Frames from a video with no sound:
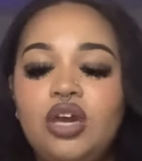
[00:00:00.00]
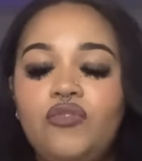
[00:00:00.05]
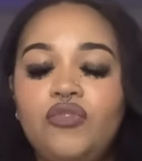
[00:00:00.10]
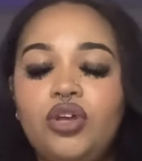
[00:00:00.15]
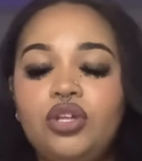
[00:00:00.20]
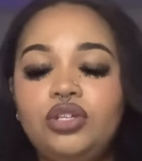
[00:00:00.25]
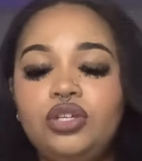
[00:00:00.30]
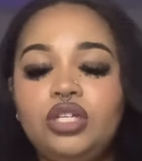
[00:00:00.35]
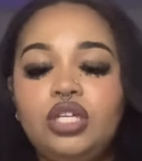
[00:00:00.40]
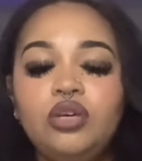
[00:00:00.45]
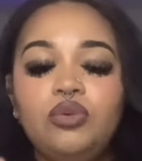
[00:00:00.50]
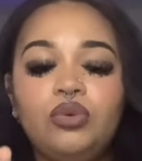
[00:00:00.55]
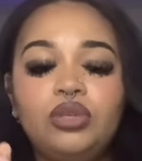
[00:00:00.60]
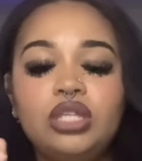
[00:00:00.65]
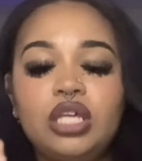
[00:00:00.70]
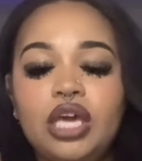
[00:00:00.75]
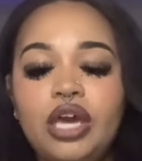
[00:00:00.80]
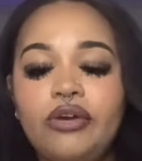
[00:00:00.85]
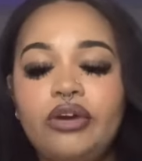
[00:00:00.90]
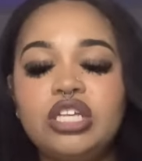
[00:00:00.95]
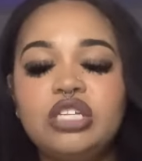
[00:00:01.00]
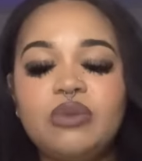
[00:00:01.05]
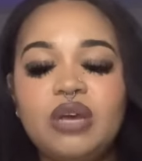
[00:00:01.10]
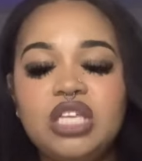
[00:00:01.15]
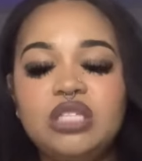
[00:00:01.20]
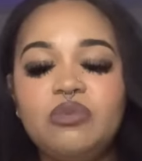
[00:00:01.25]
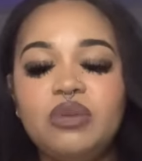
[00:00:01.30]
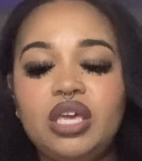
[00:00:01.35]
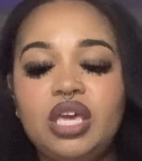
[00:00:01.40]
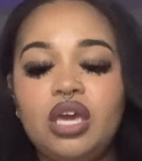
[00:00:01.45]
if you're dealing with the Aries
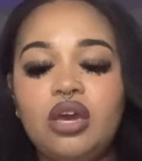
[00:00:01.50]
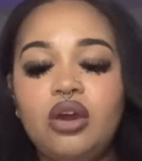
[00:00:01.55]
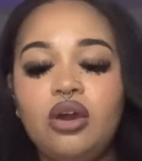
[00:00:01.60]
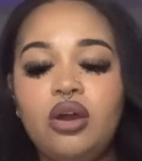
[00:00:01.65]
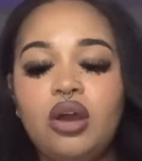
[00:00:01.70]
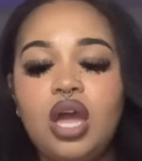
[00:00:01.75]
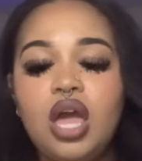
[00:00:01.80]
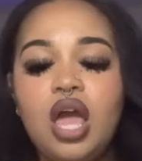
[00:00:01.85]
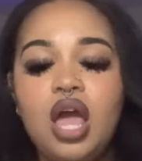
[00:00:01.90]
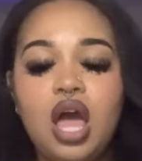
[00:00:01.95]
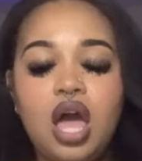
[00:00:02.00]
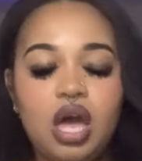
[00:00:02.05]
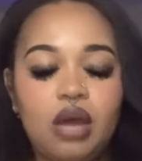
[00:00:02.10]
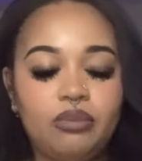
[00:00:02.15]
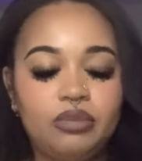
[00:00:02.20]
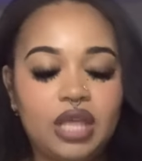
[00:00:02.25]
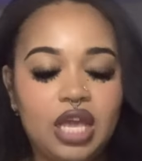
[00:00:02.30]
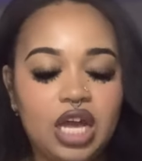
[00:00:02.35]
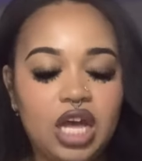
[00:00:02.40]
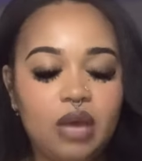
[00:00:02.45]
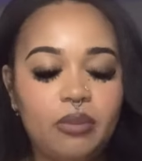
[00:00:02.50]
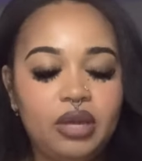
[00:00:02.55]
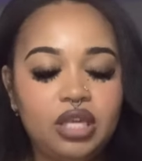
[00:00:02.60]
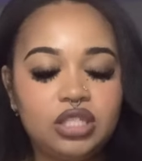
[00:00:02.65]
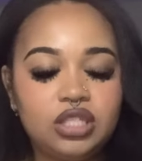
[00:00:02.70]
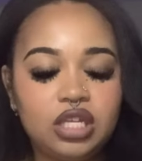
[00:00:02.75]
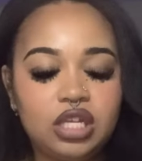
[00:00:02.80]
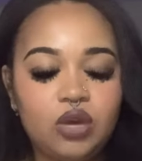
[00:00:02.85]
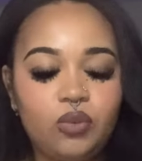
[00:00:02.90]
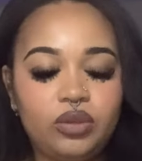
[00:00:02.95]
placement here, they could be
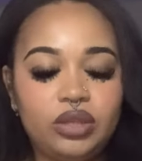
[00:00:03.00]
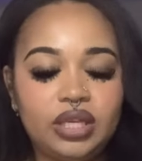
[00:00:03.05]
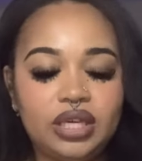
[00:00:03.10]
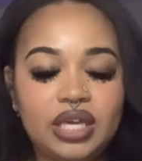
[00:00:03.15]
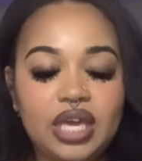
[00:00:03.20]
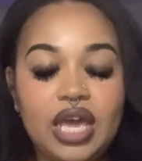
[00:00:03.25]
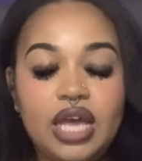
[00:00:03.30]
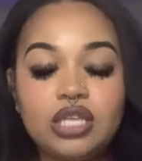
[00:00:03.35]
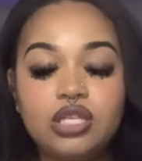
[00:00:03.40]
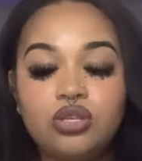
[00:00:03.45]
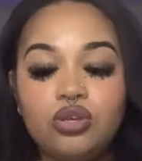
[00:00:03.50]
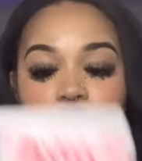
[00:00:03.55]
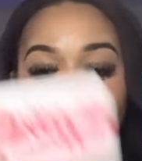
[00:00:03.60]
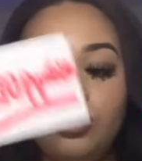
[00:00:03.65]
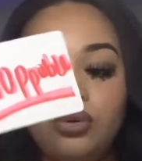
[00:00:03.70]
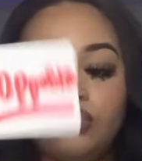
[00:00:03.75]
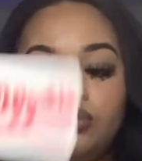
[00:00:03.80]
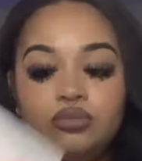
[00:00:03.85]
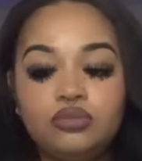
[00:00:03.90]
dealing with the Cancer.